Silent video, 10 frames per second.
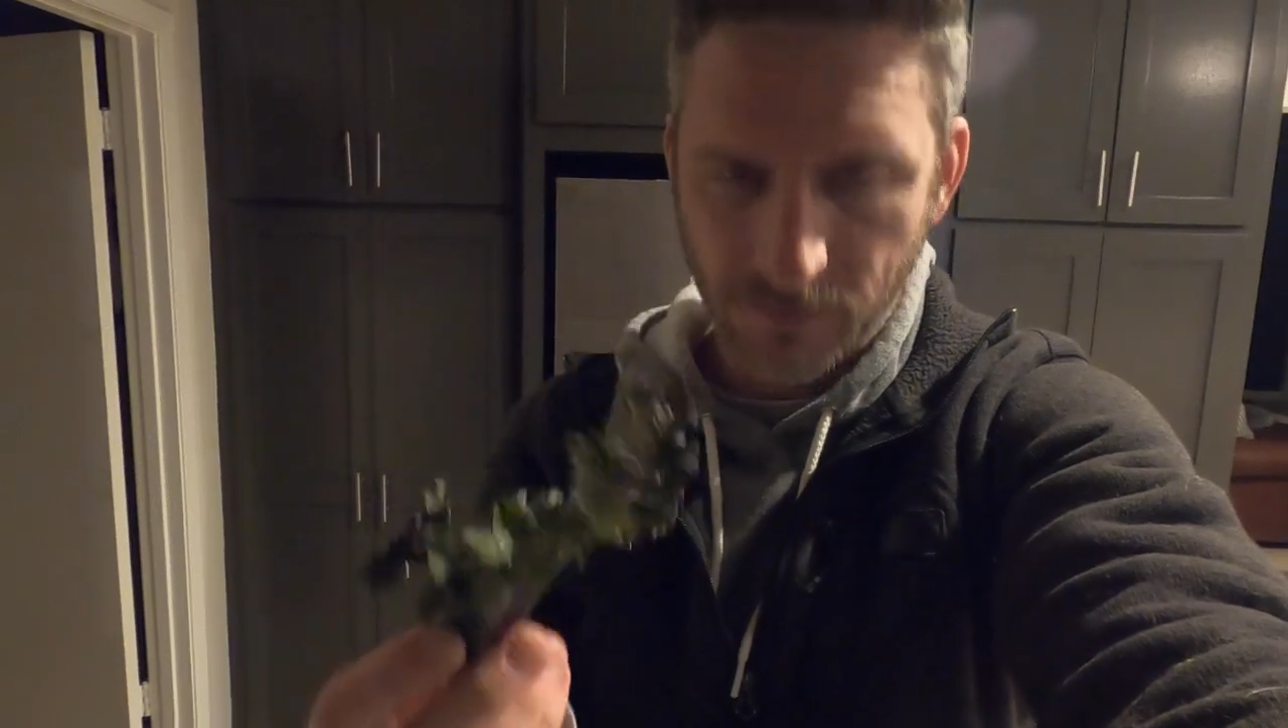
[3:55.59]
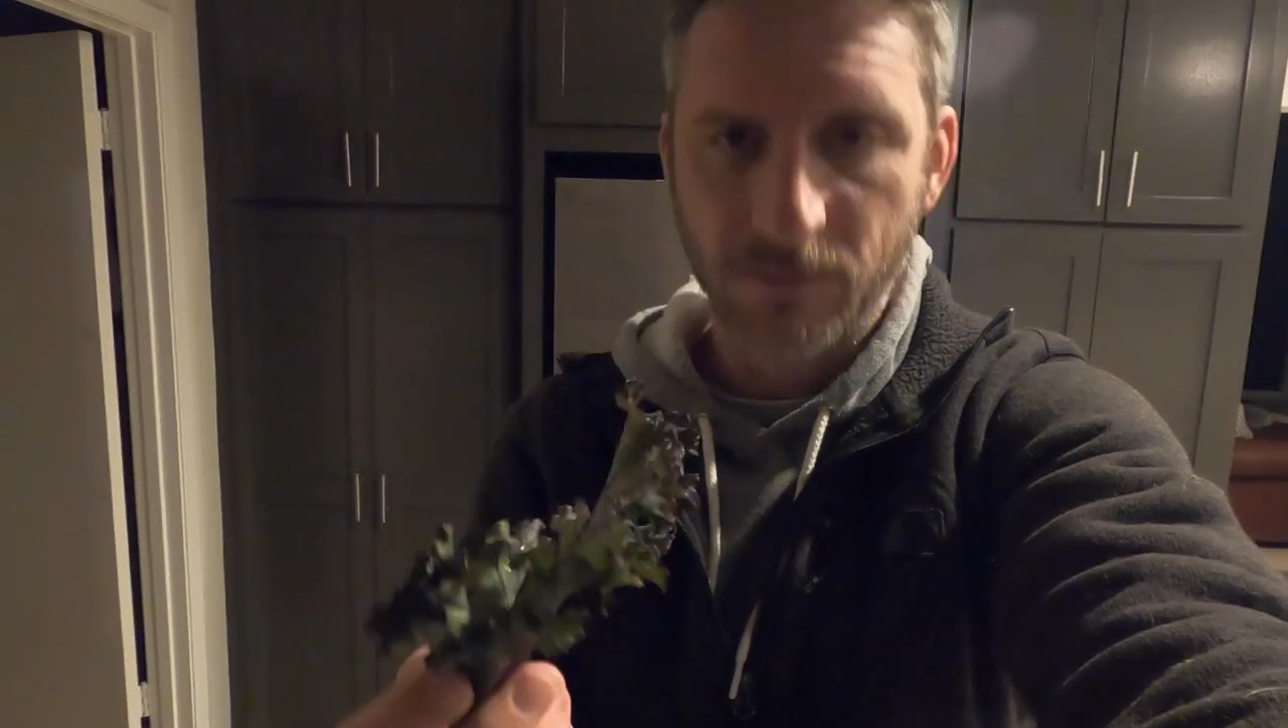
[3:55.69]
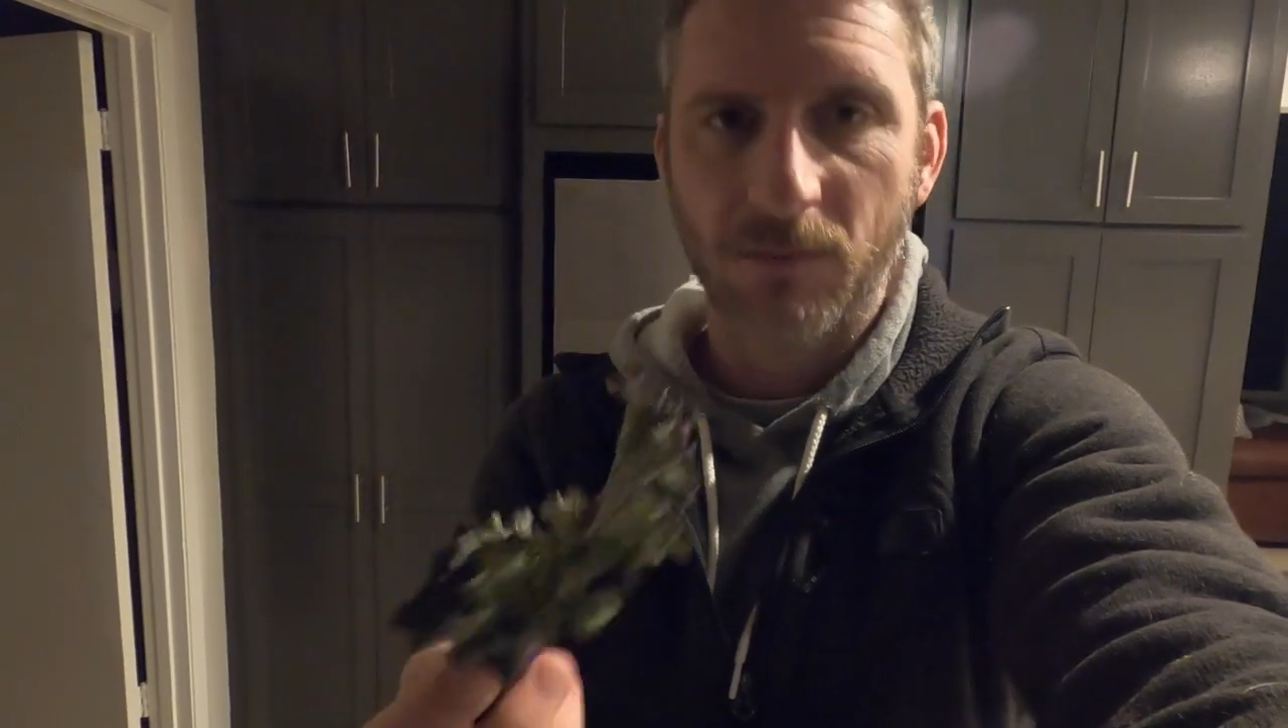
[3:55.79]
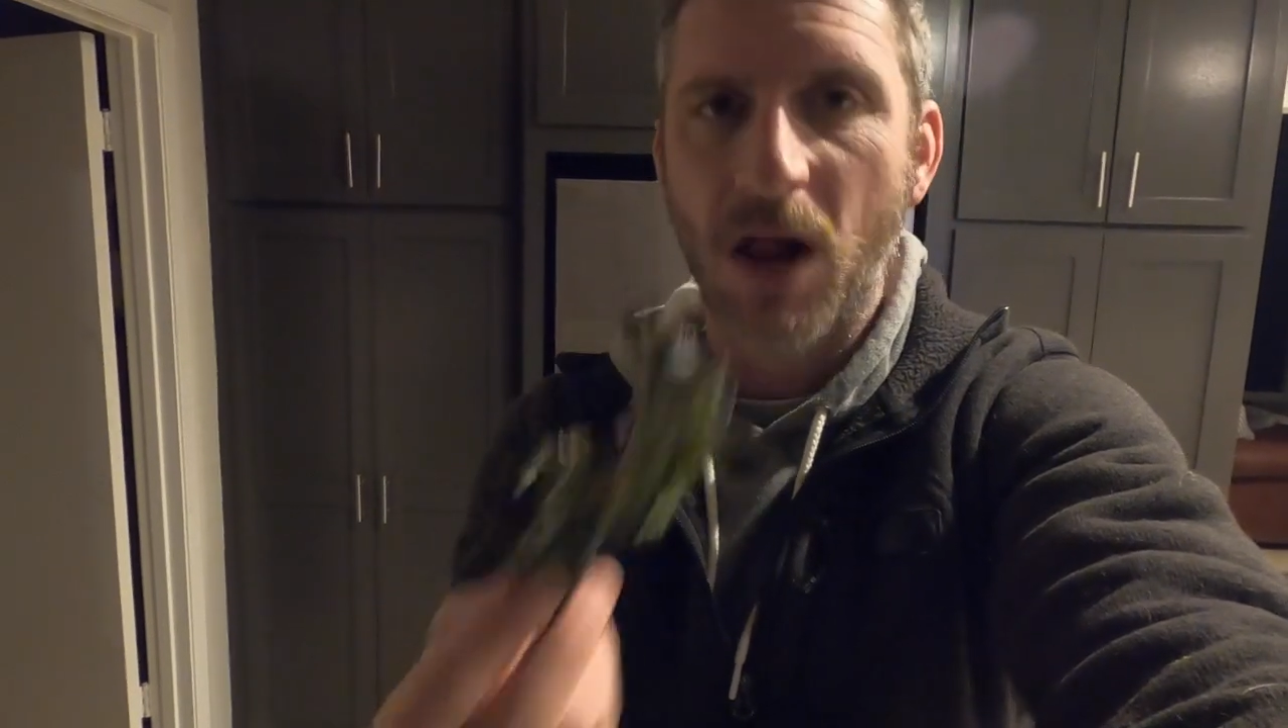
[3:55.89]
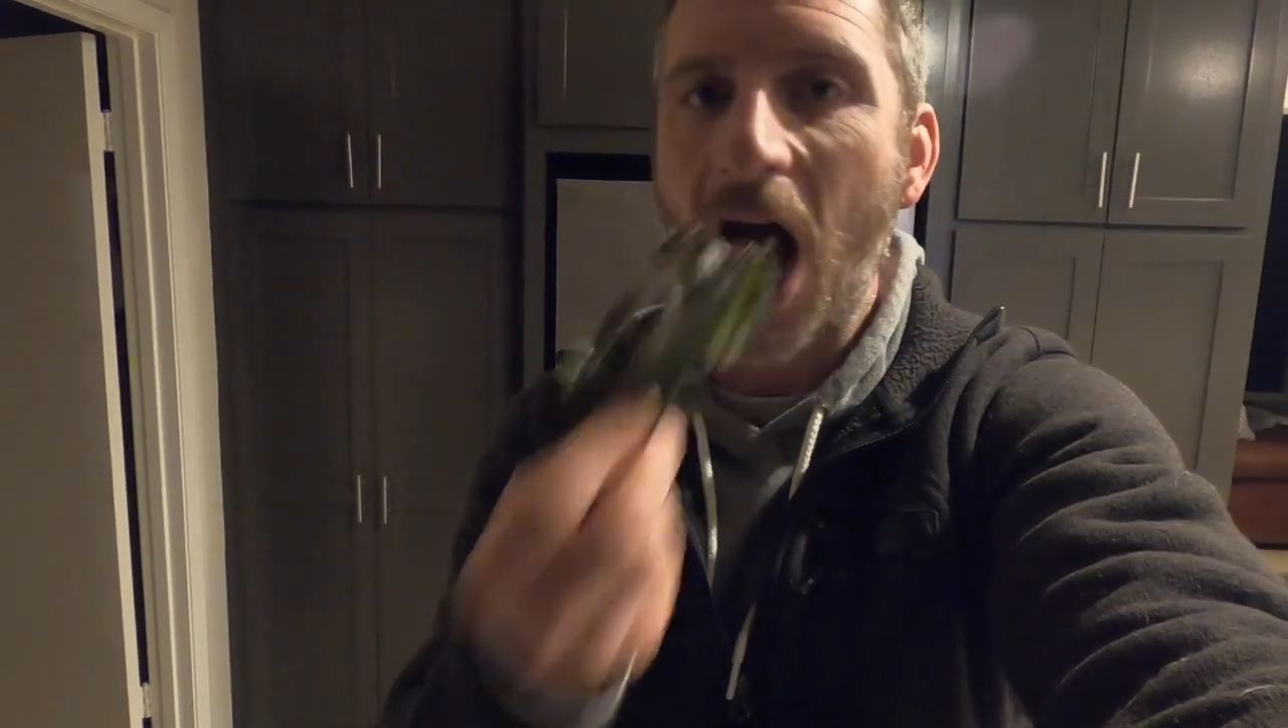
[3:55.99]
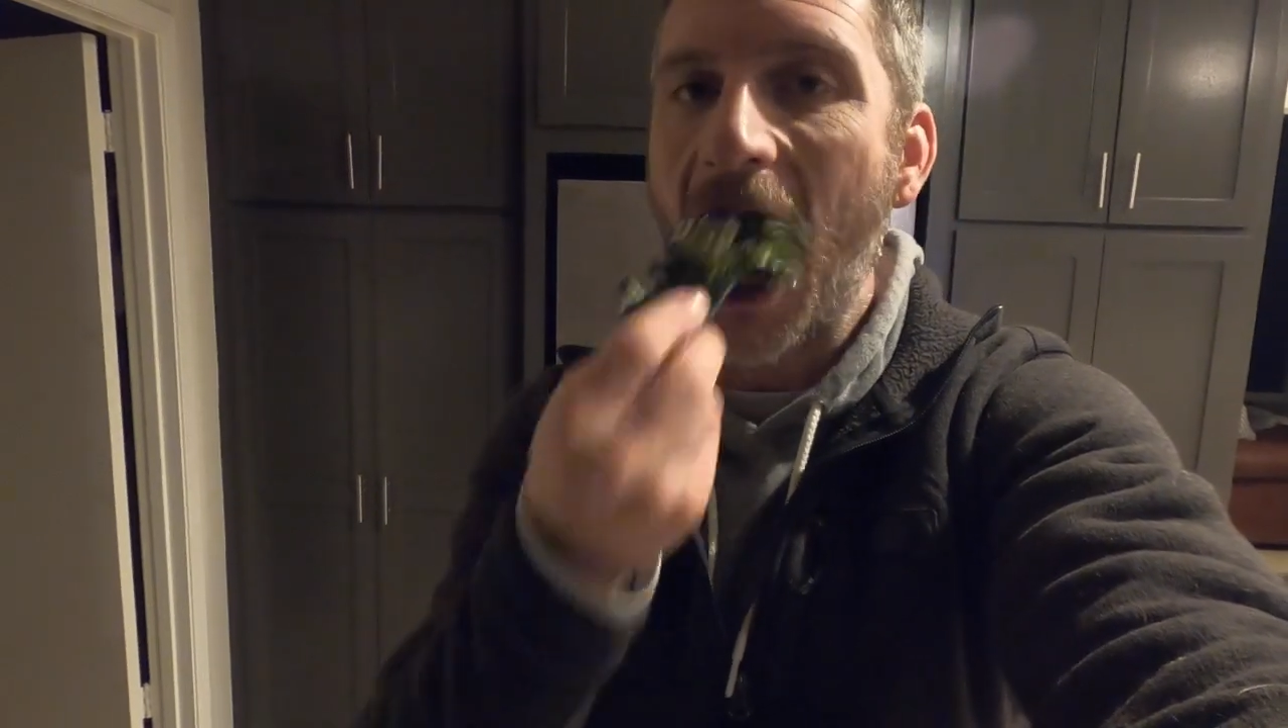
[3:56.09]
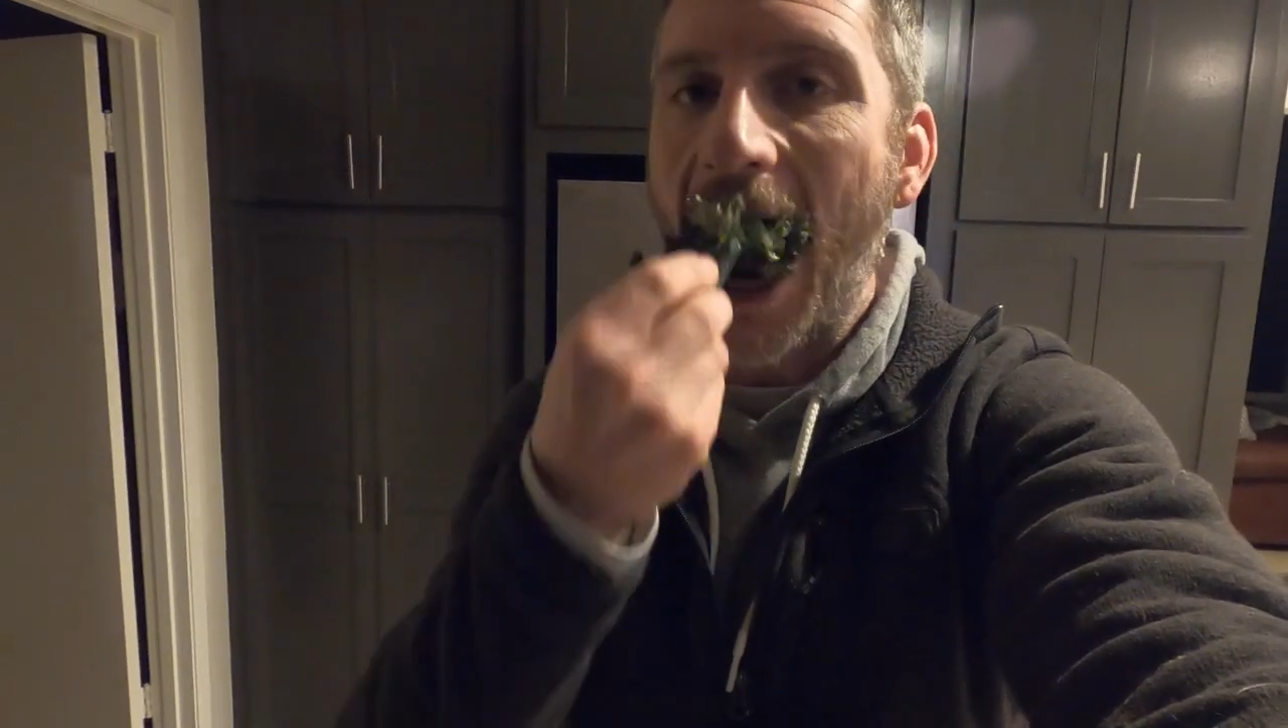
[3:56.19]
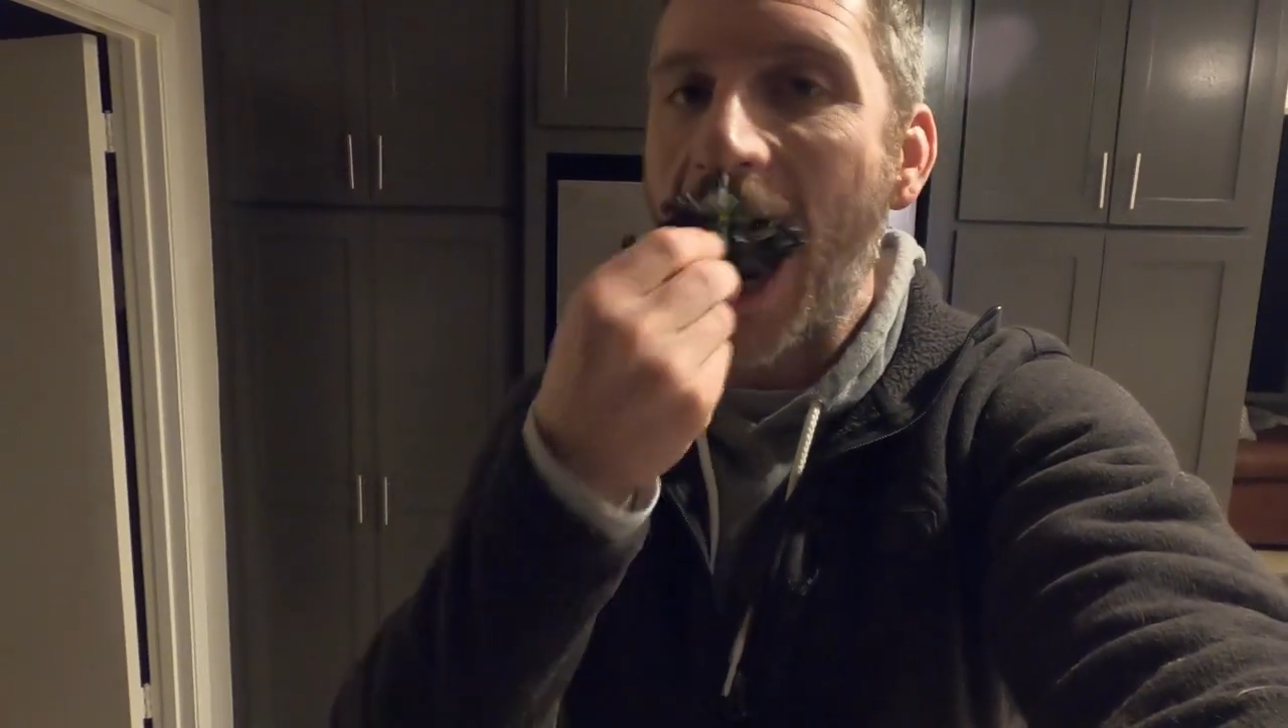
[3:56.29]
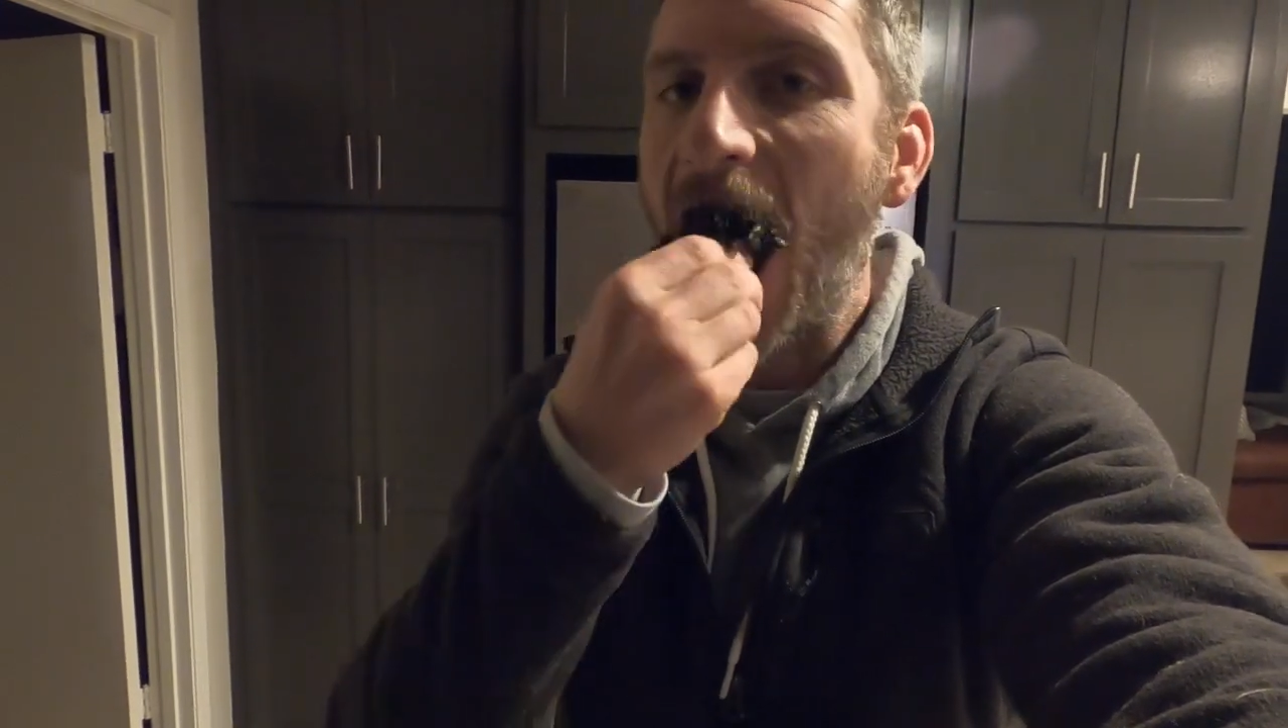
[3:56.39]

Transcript: I